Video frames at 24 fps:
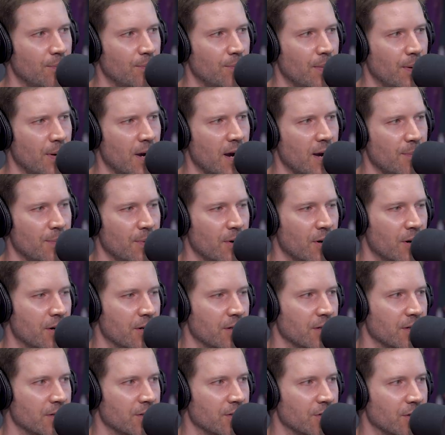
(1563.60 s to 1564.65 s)
pop
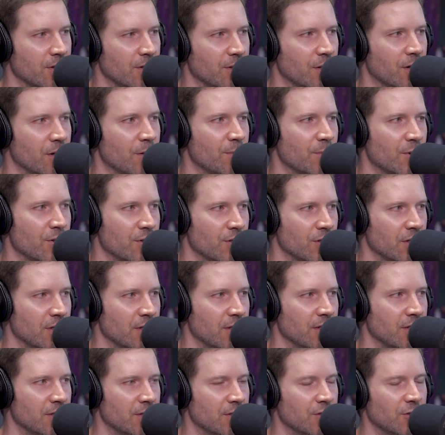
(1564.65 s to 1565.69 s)
artists or
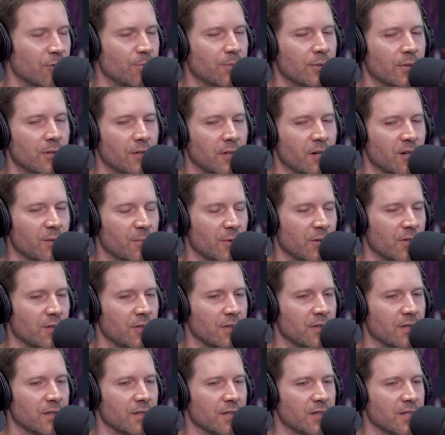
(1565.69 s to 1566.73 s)
commercially super
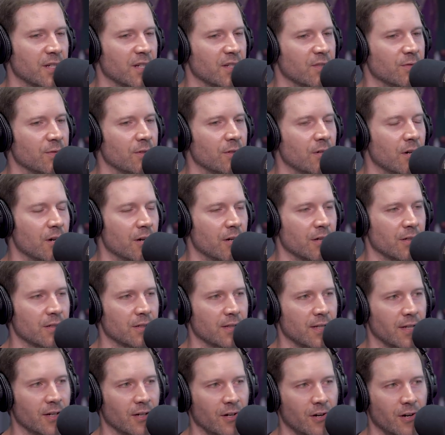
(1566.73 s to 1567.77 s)
commercially successful
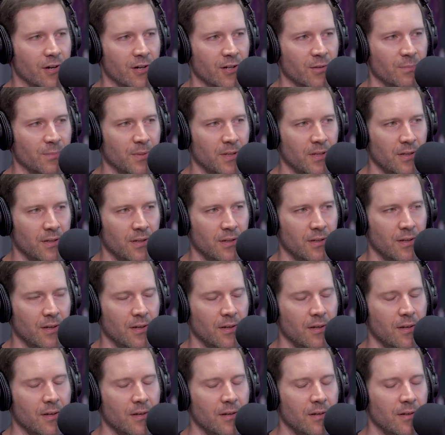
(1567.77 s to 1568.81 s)
artists like Cardi B
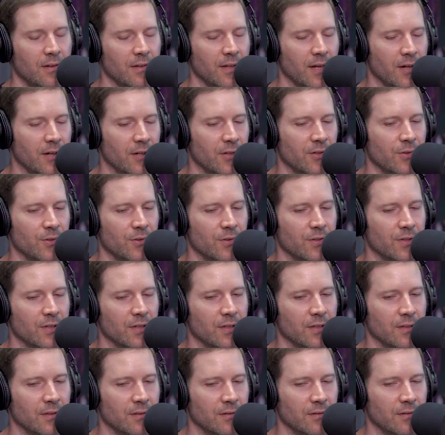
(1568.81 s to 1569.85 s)
that are
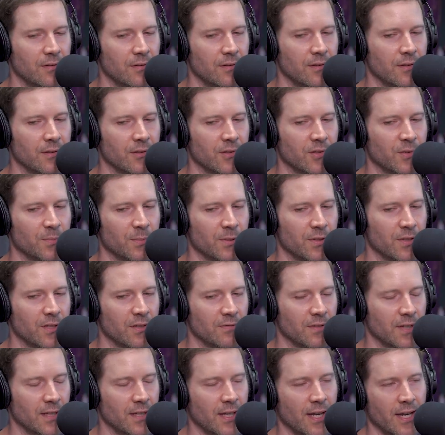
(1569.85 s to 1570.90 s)
using you know
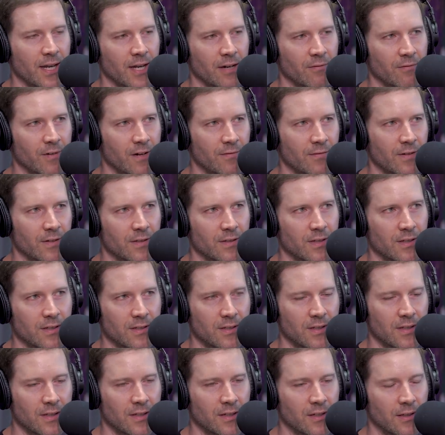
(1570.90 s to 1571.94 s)
specific gang
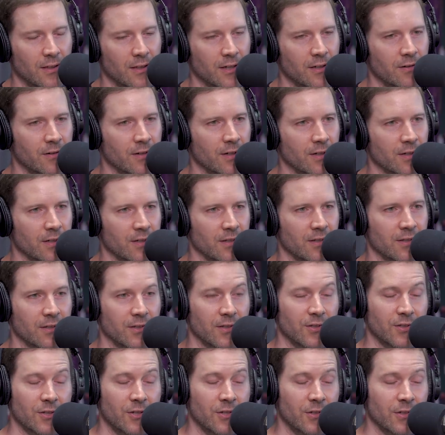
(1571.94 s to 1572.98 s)
references in their lyrics and
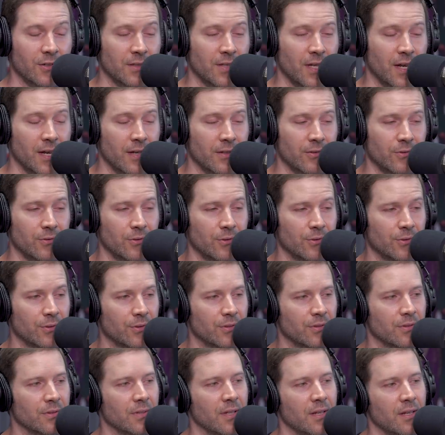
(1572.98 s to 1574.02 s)
their song
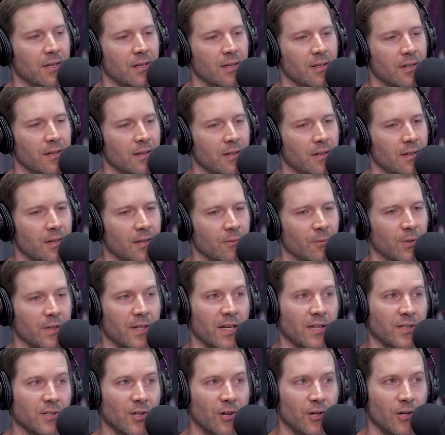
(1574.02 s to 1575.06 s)
titles, when
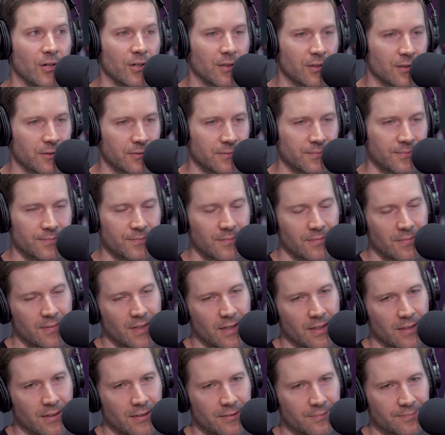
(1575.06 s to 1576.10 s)
they talk, mm-hmm.
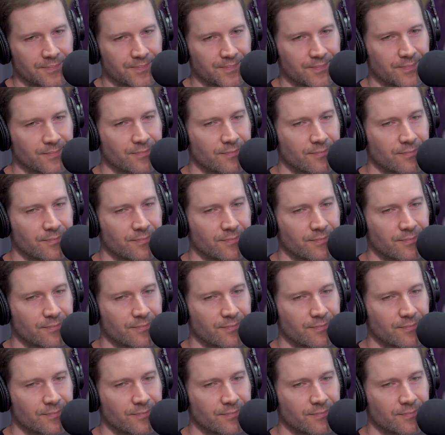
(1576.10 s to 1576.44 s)
then